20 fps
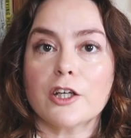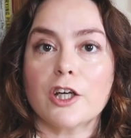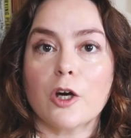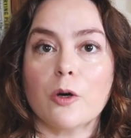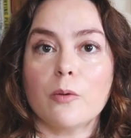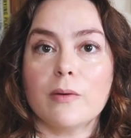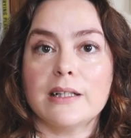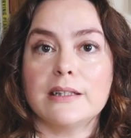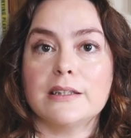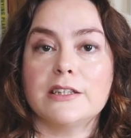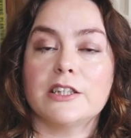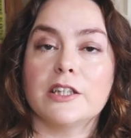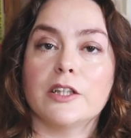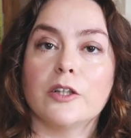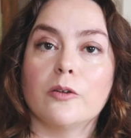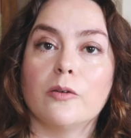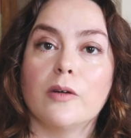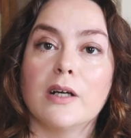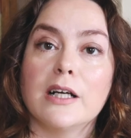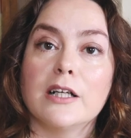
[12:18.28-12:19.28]
go
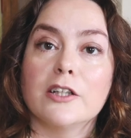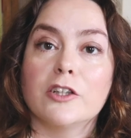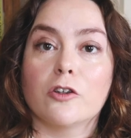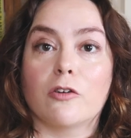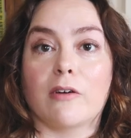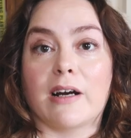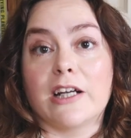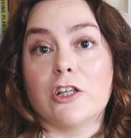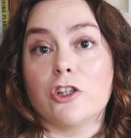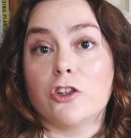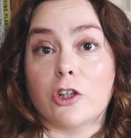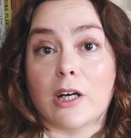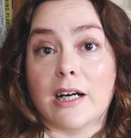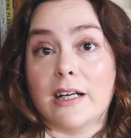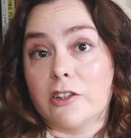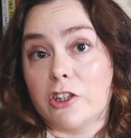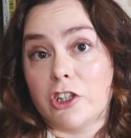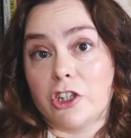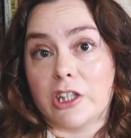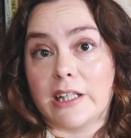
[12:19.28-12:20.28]
into the great
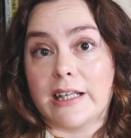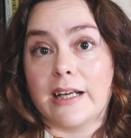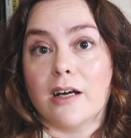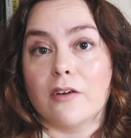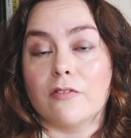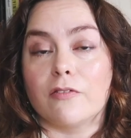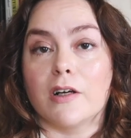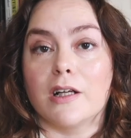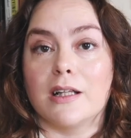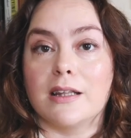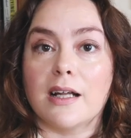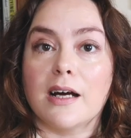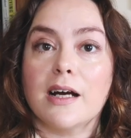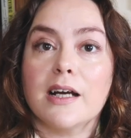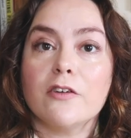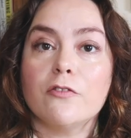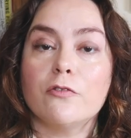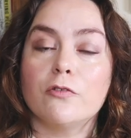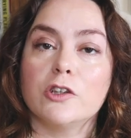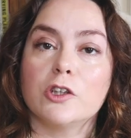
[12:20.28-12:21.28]
tragedy of her
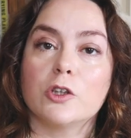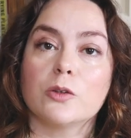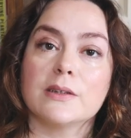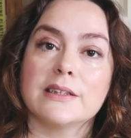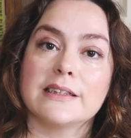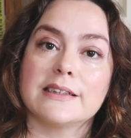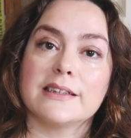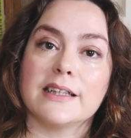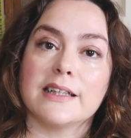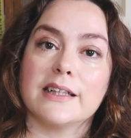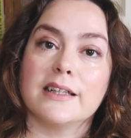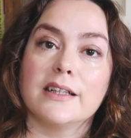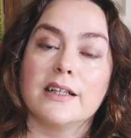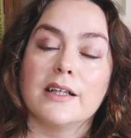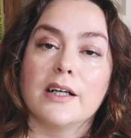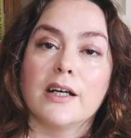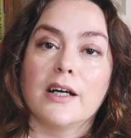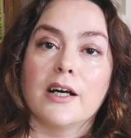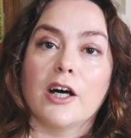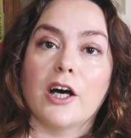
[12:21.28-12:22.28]
life, which was that
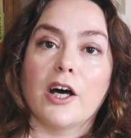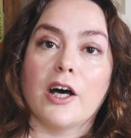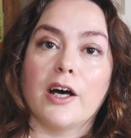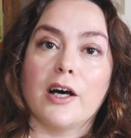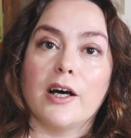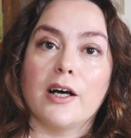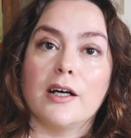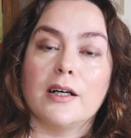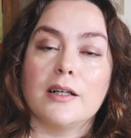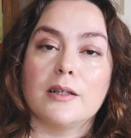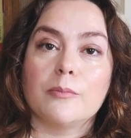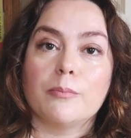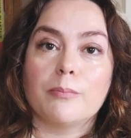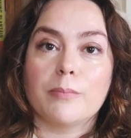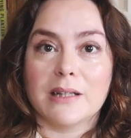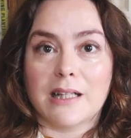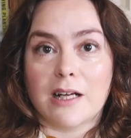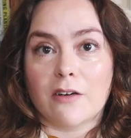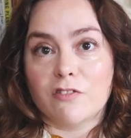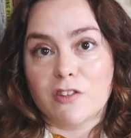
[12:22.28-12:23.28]
her
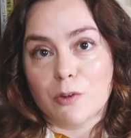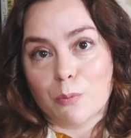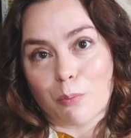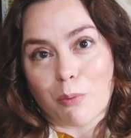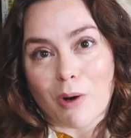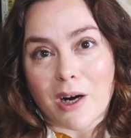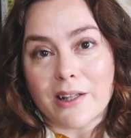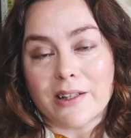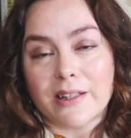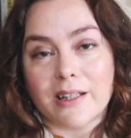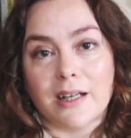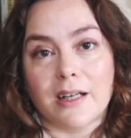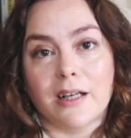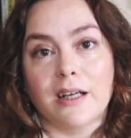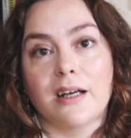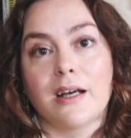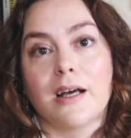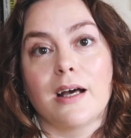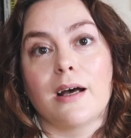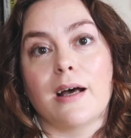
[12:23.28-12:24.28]
beloved
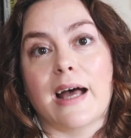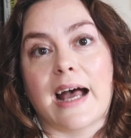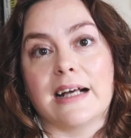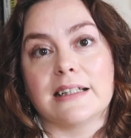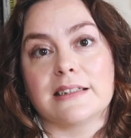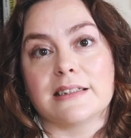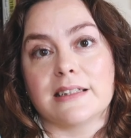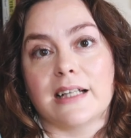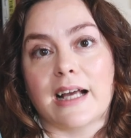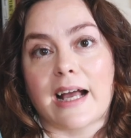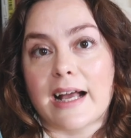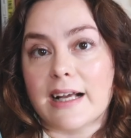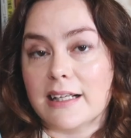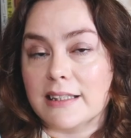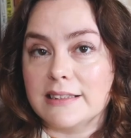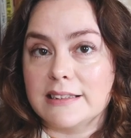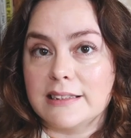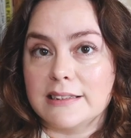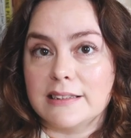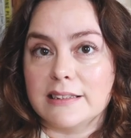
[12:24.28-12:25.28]
brother had an
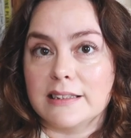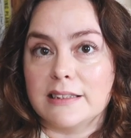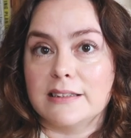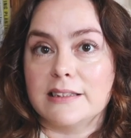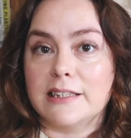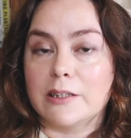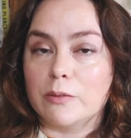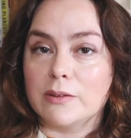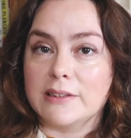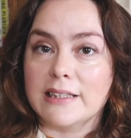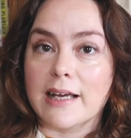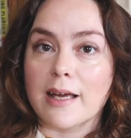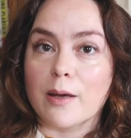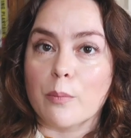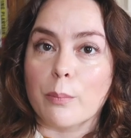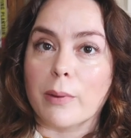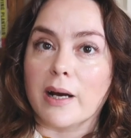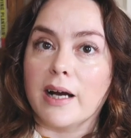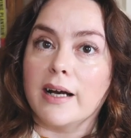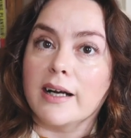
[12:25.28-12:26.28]
accident. He was
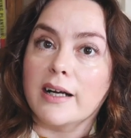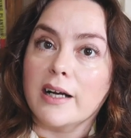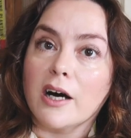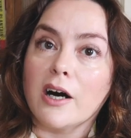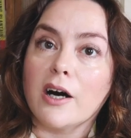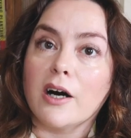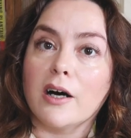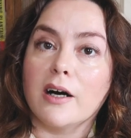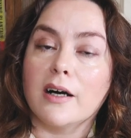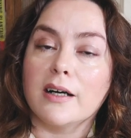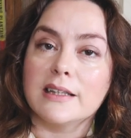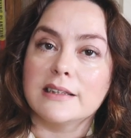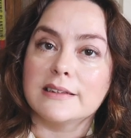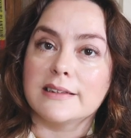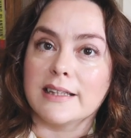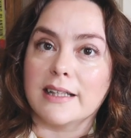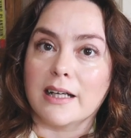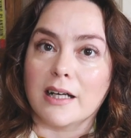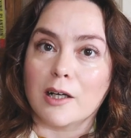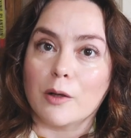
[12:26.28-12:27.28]
hit by a car
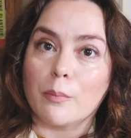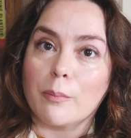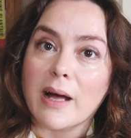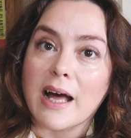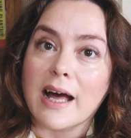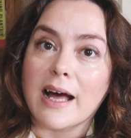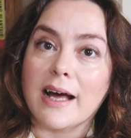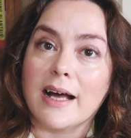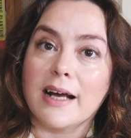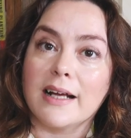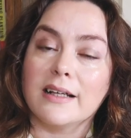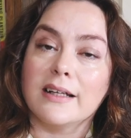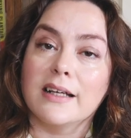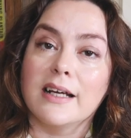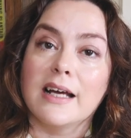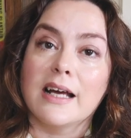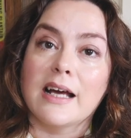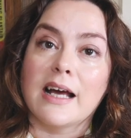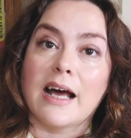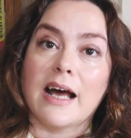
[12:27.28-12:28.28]
as a young man
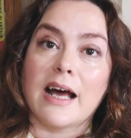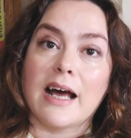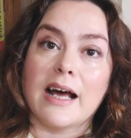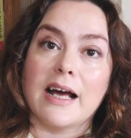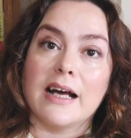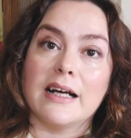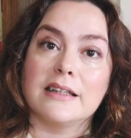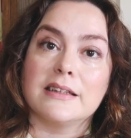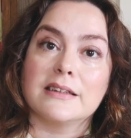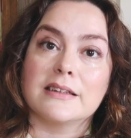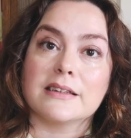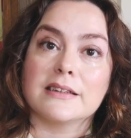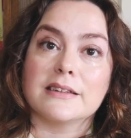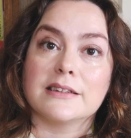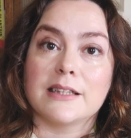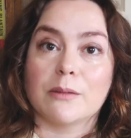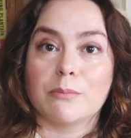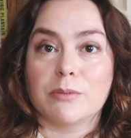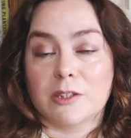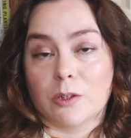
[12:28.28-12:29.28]
and
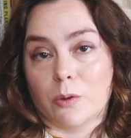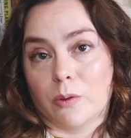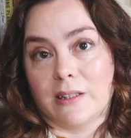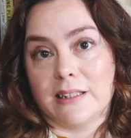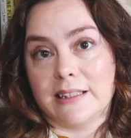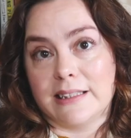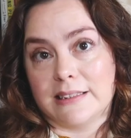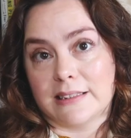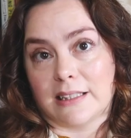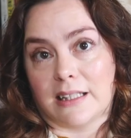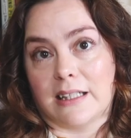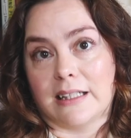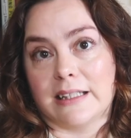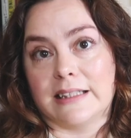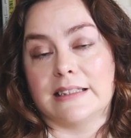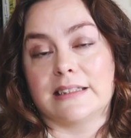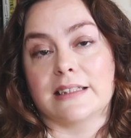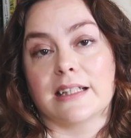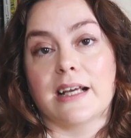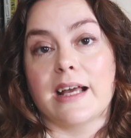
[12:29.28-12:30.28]
subsequently
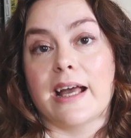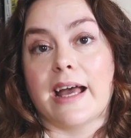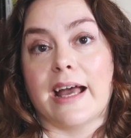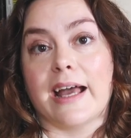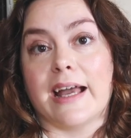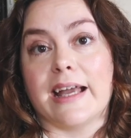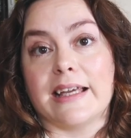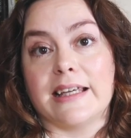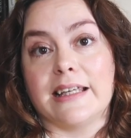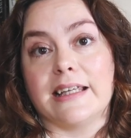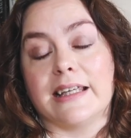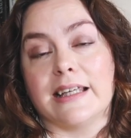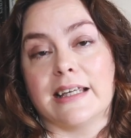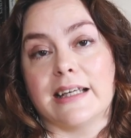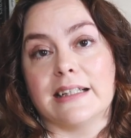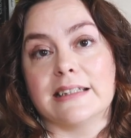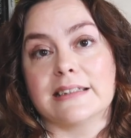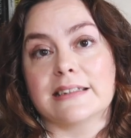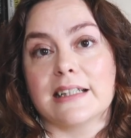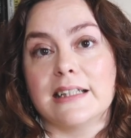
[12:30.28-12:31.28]
died 8
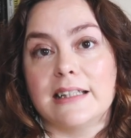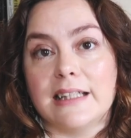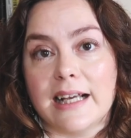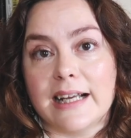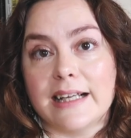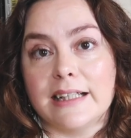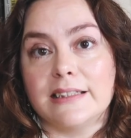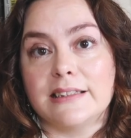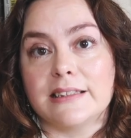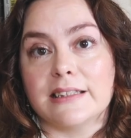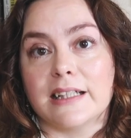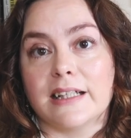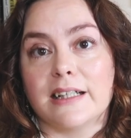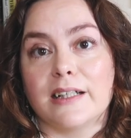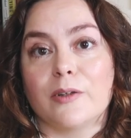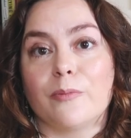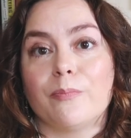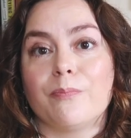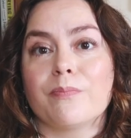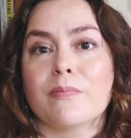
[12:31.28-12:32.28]
years
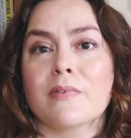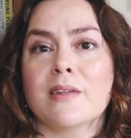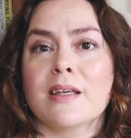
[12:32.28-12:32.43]
later.